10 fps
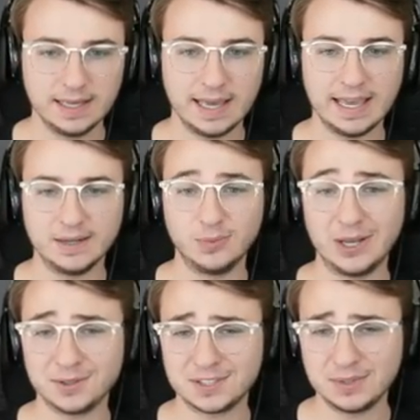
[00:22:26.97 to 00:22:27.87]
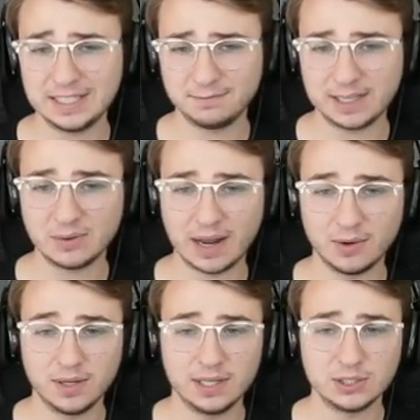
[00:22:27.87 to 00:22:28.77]
And we also need to figure
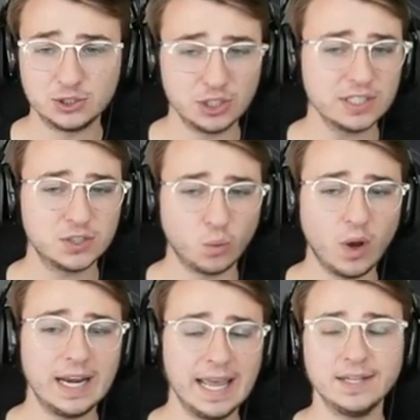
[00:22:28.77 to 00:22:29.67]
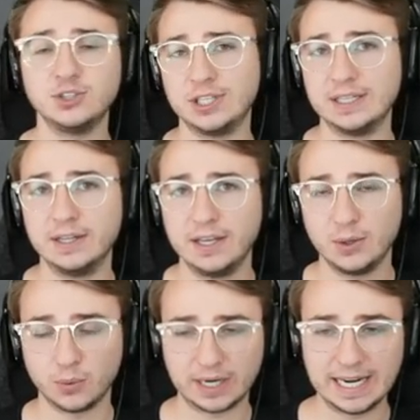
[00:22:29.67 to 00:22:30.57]
out just what engine
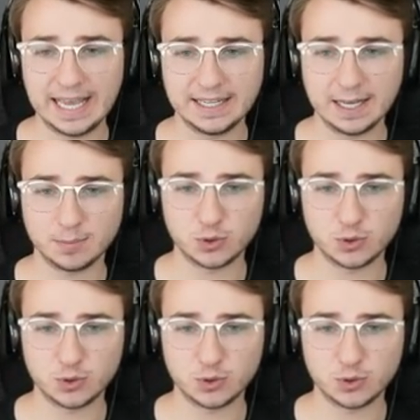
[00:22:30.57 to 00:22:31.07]
we're going to end up